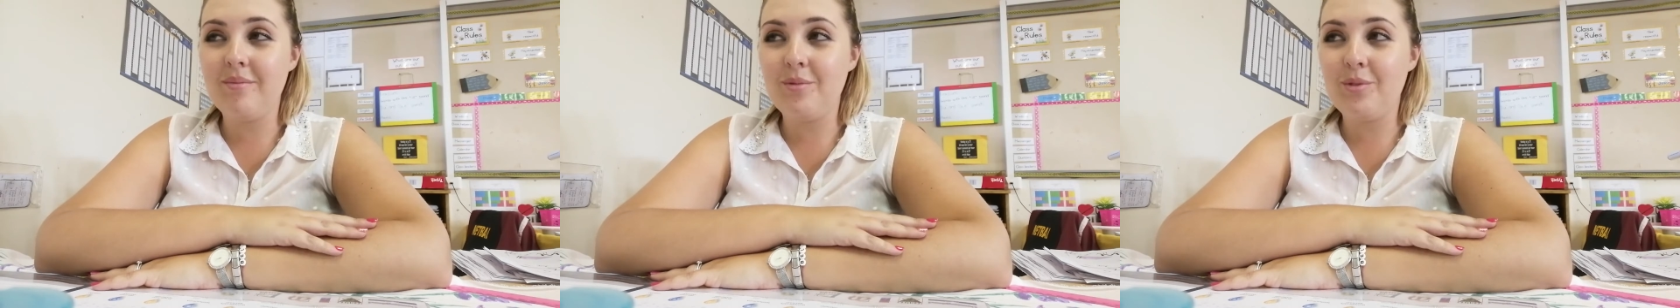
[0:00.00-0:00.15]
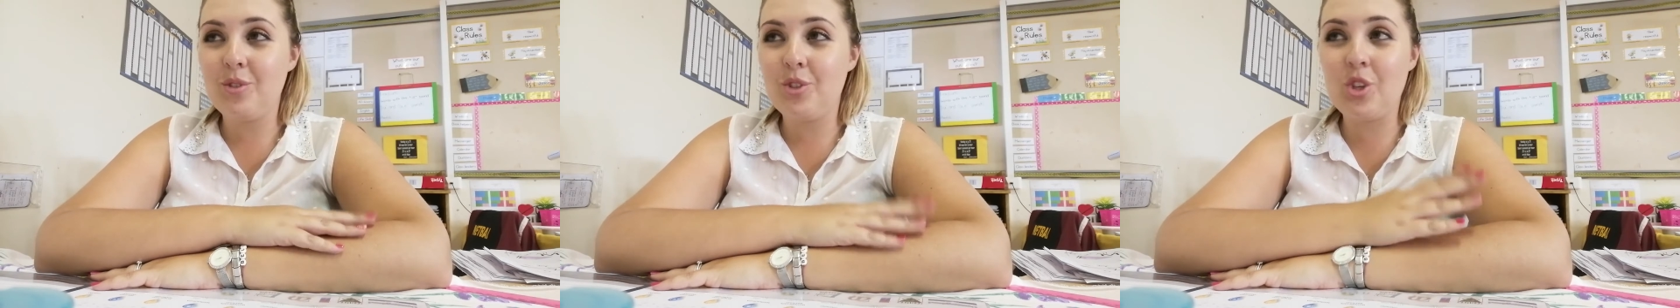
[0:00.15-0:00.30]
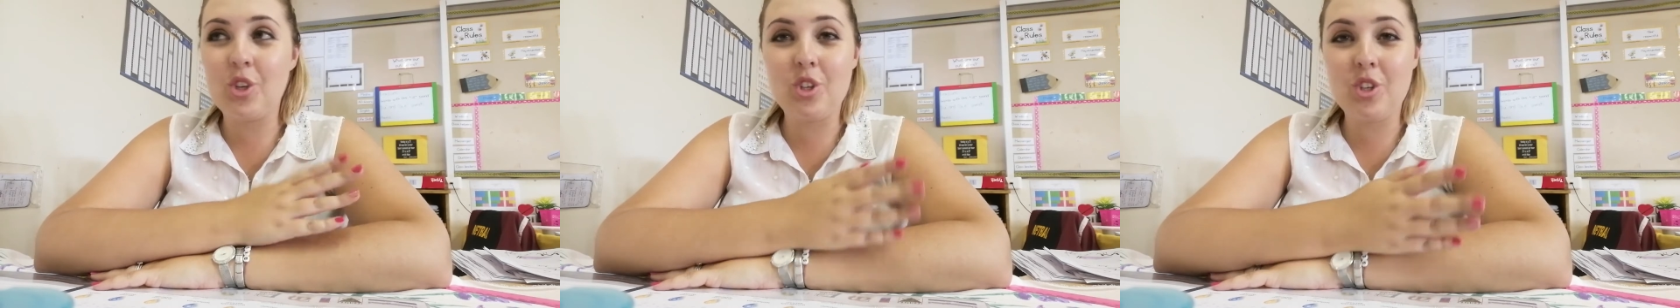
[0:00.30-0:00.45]

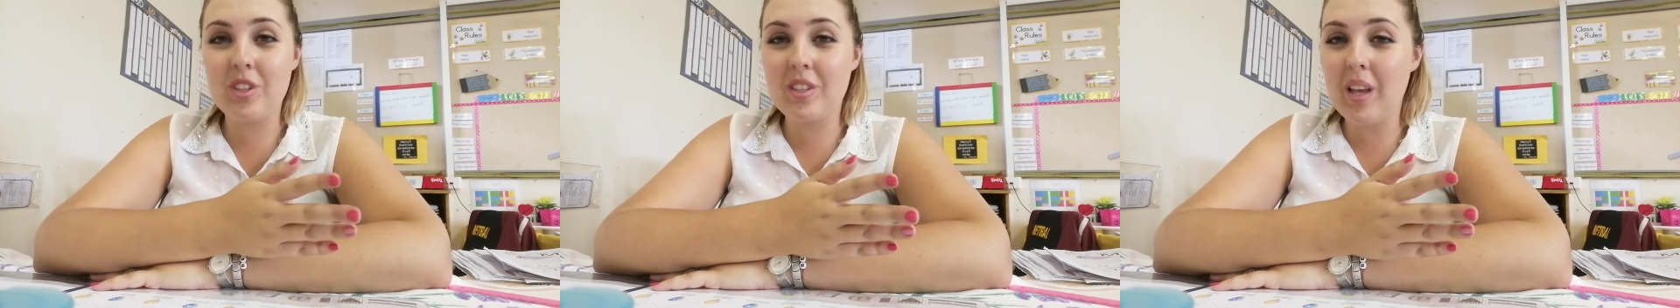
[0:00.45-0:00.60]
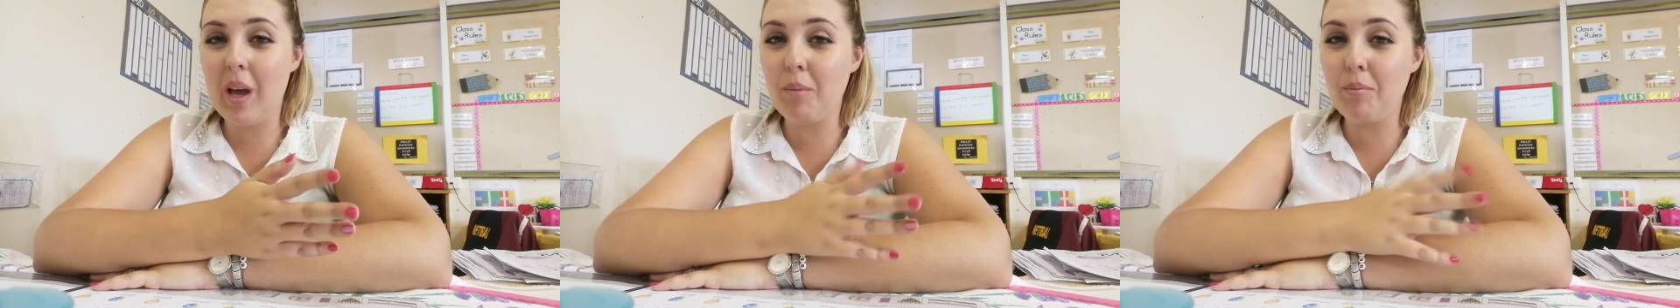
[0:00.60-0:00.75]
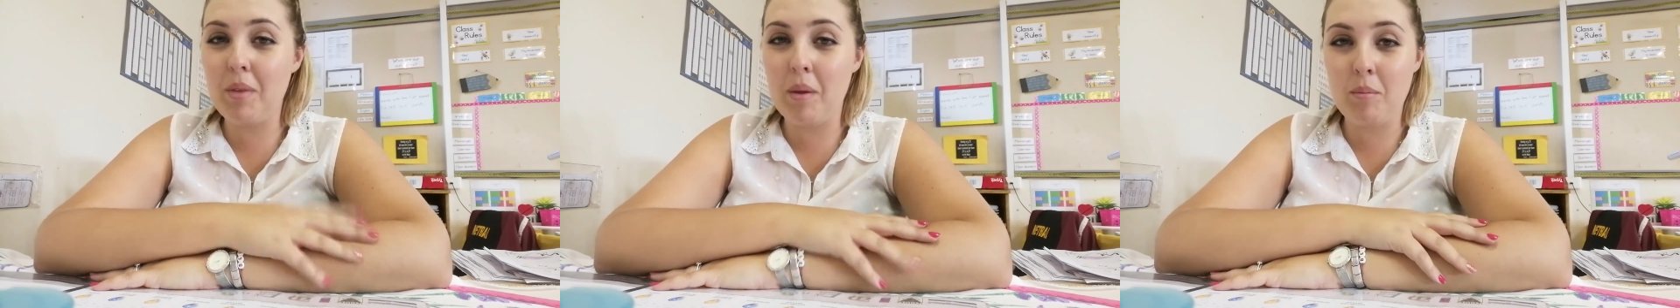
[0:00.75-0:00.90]
to just
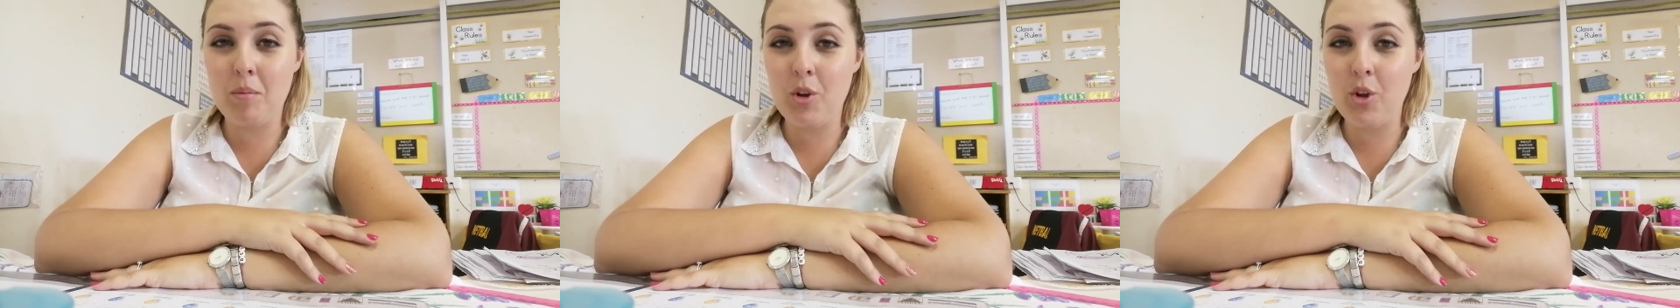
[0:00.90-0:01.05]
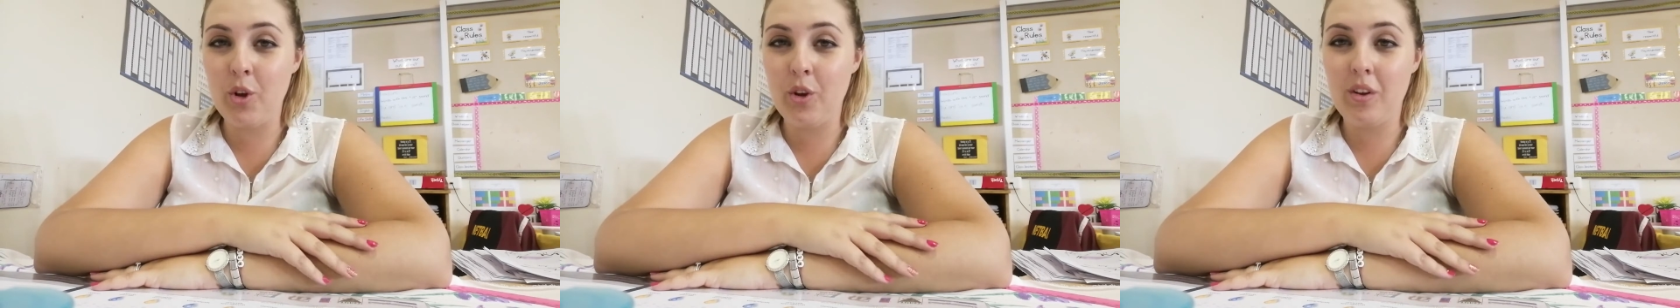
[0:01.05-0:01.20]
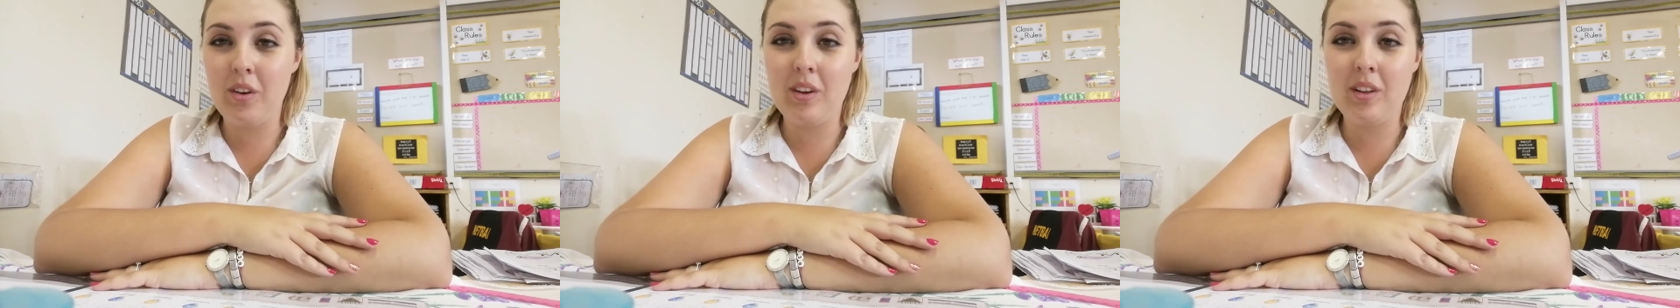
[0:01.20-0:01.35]
help them
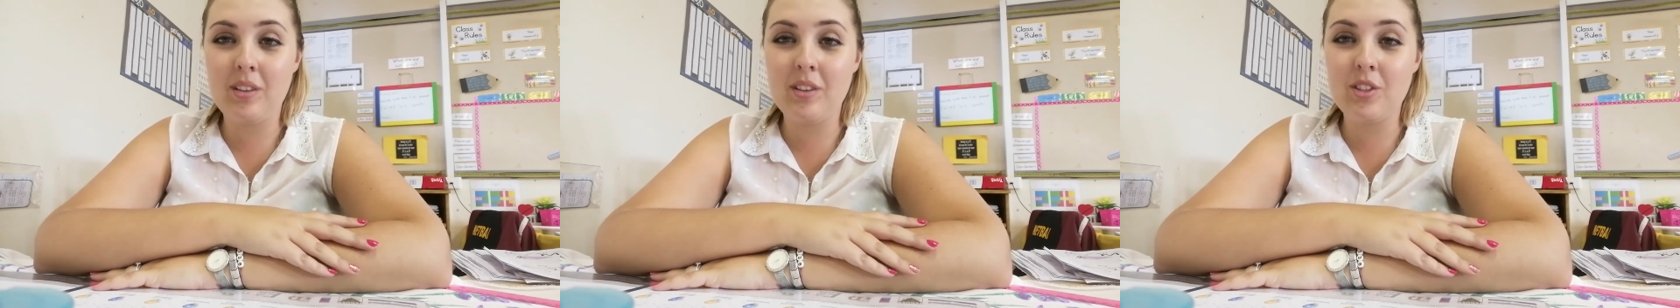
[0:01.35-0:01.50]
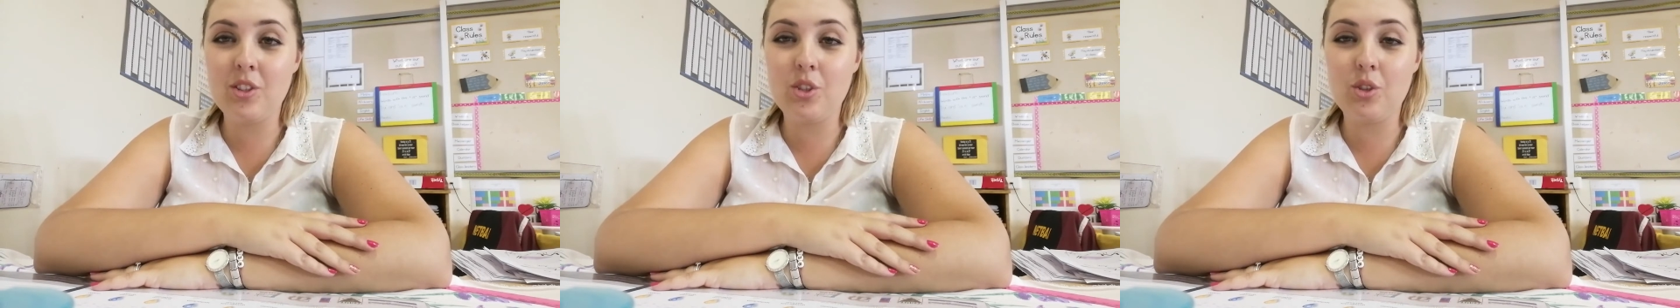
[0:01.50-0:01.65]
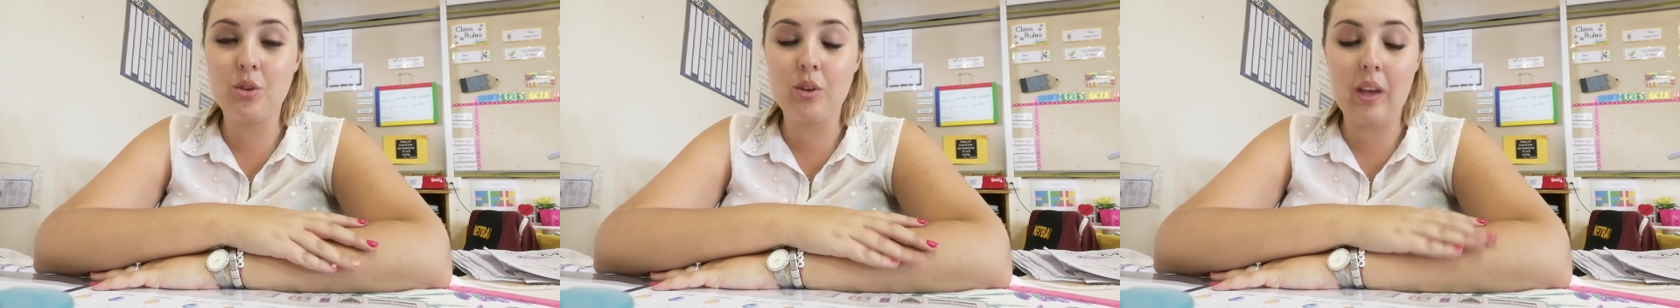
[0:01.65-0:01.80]
learn
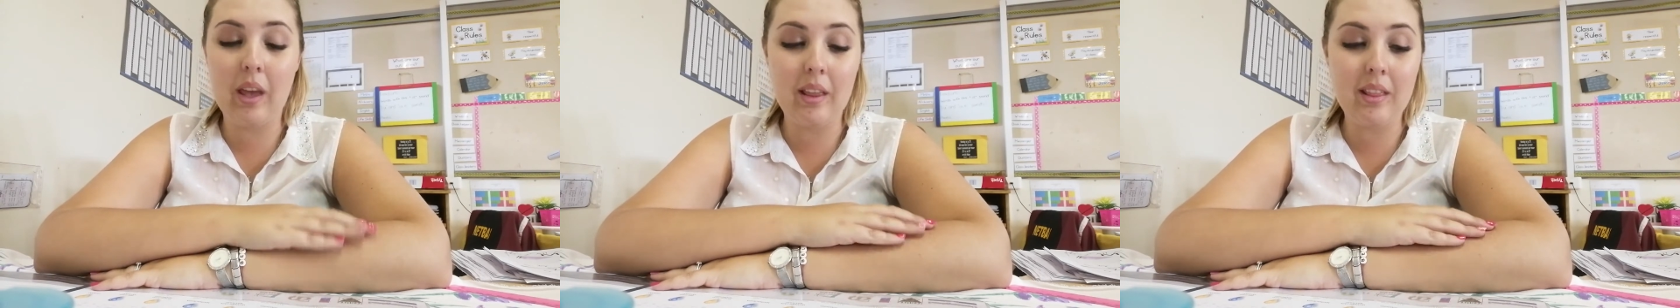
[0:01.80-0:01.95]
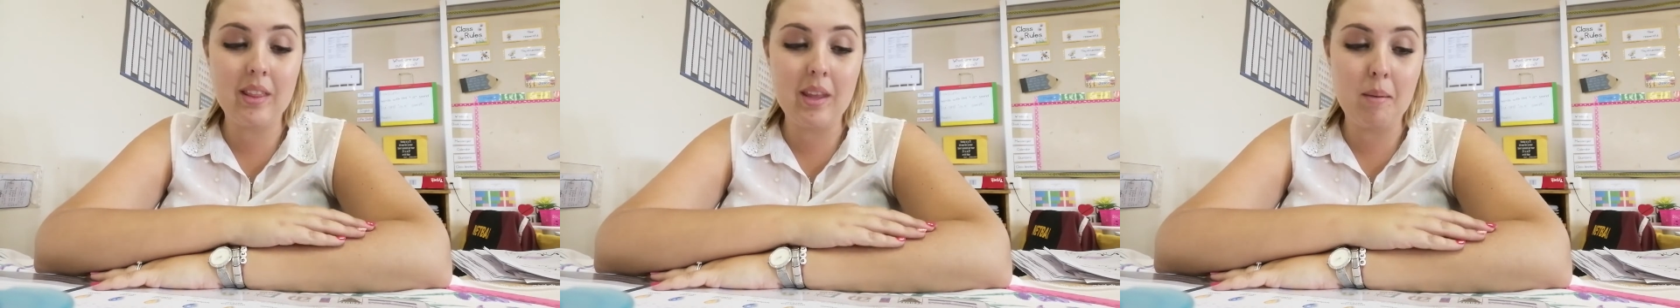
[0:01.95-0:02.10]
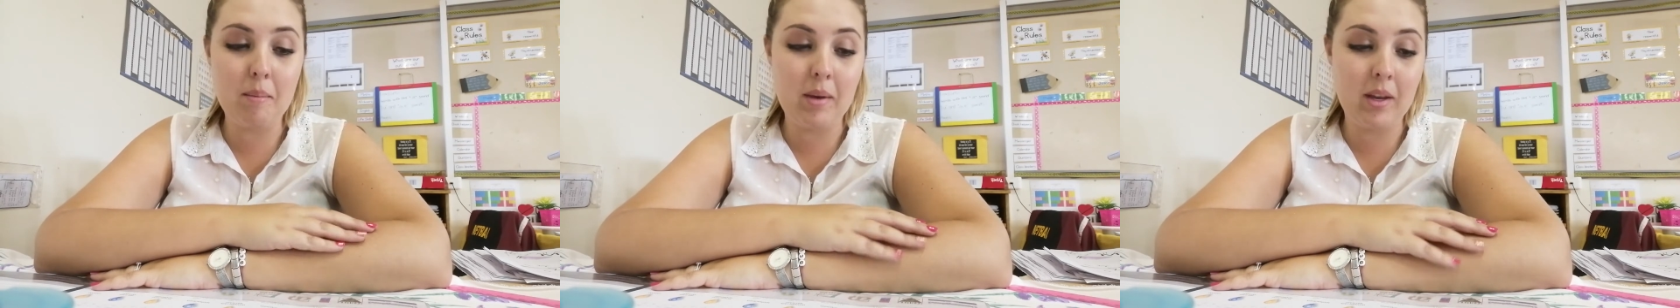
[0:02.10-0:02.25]
and to
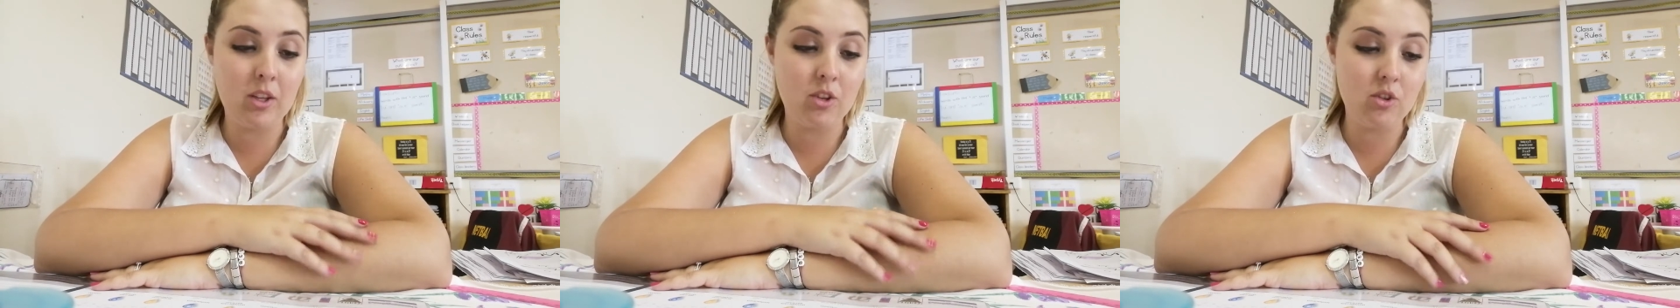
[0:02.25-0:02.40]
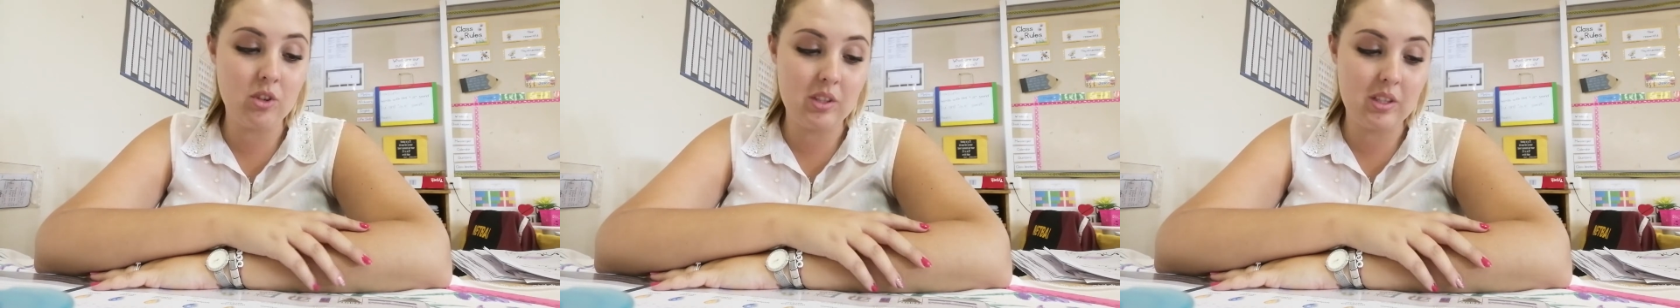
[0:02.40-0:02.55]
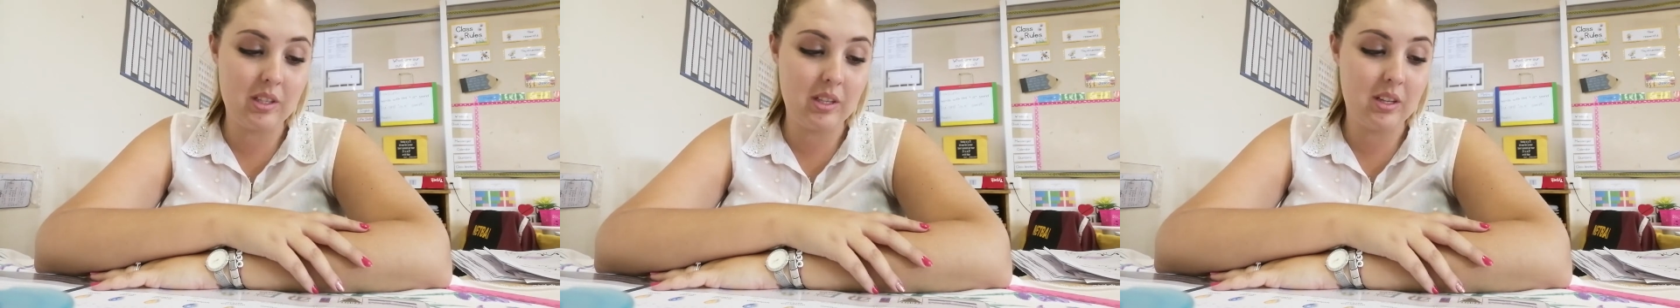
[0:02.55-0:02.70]
get them
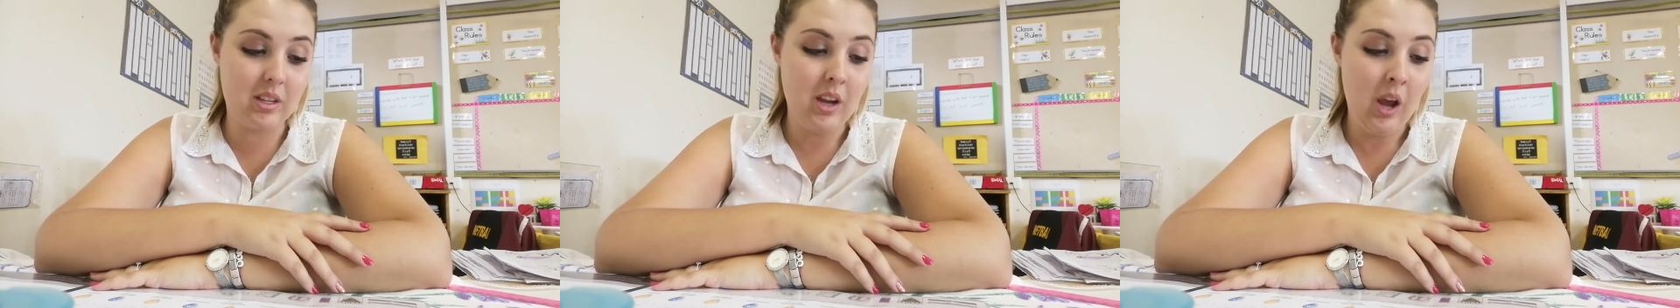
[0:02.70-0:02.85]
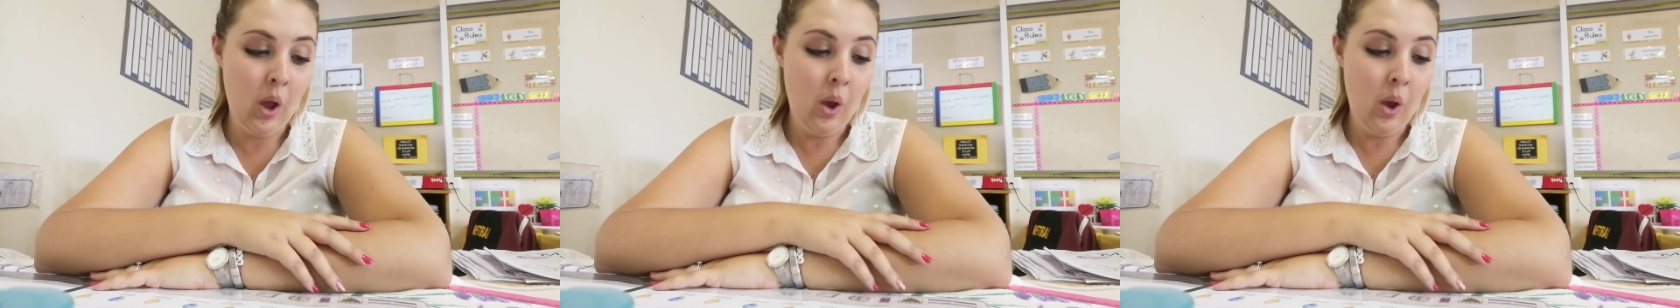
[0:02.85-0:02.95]
interested.